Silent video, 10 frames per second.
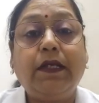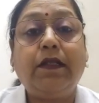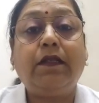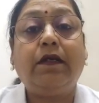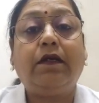
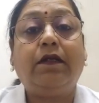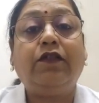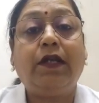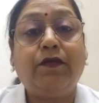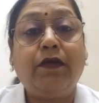in the
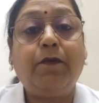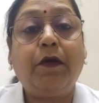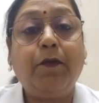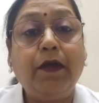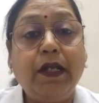general
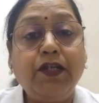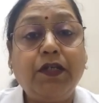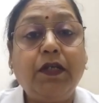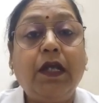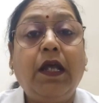
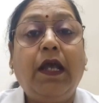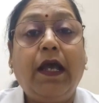population,